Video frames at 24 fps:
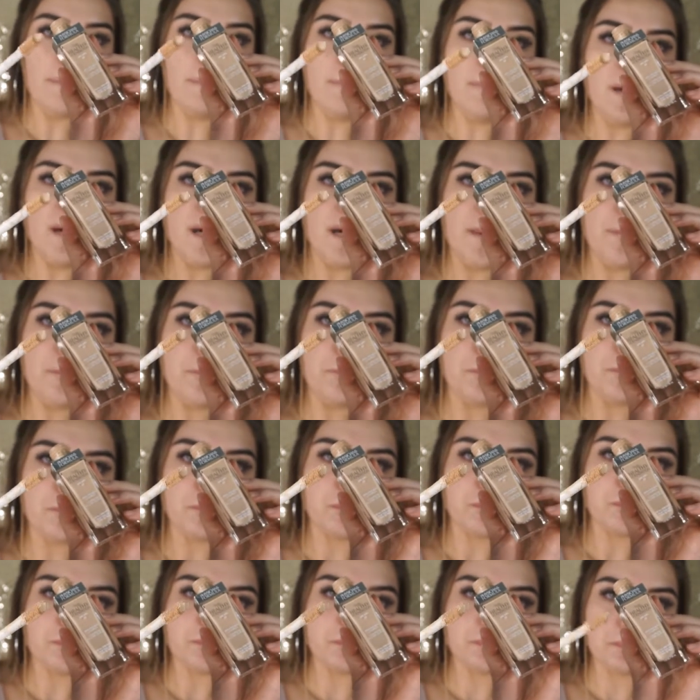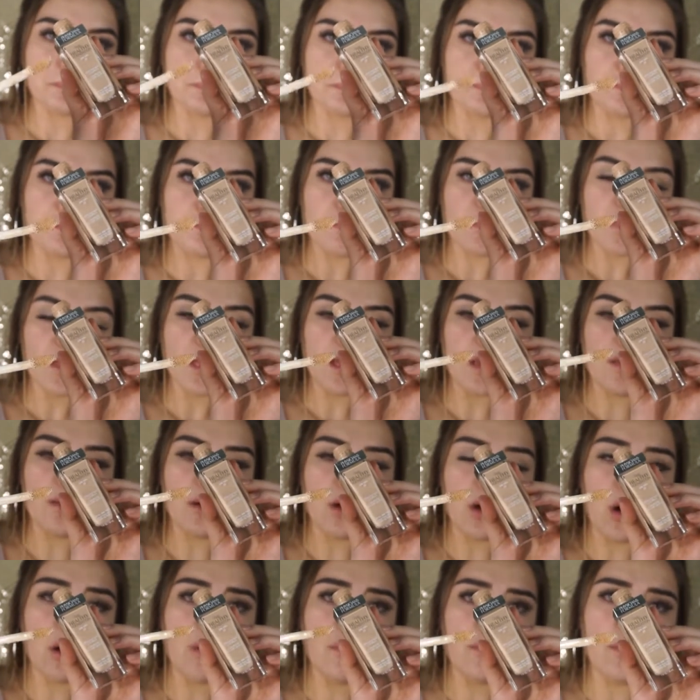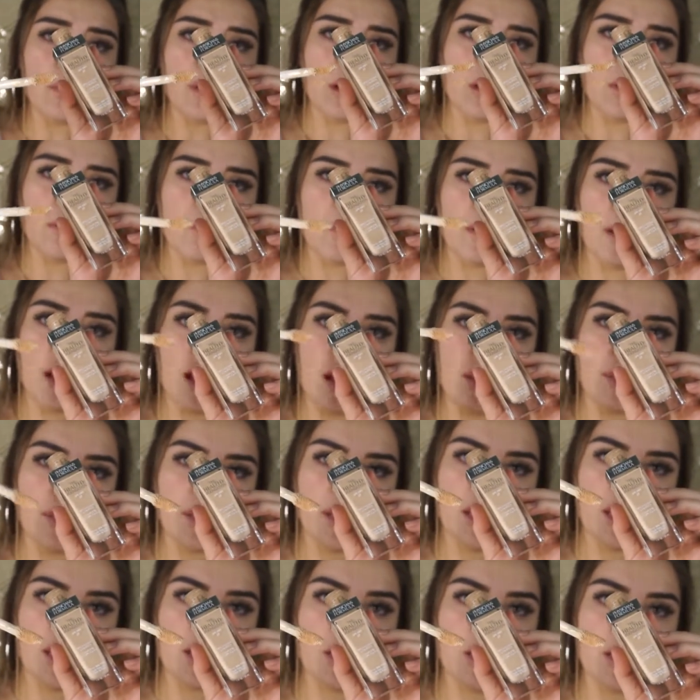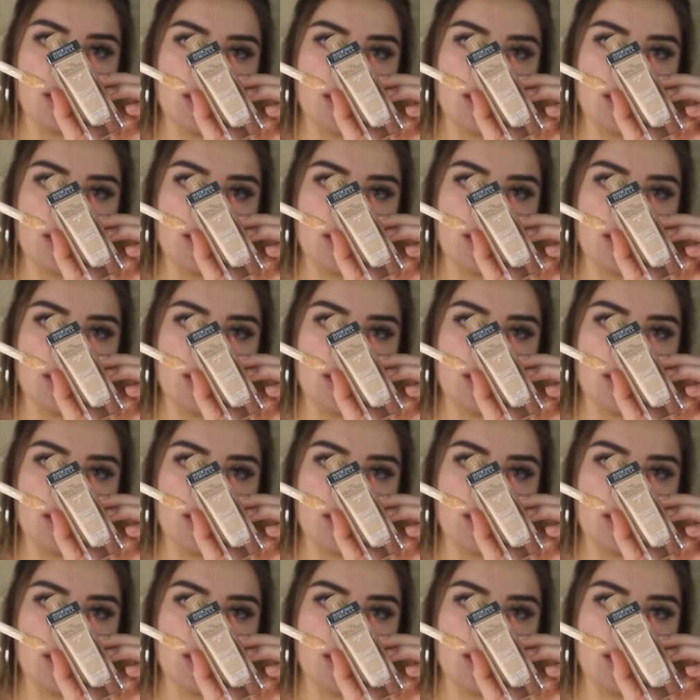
But the Alpha applicator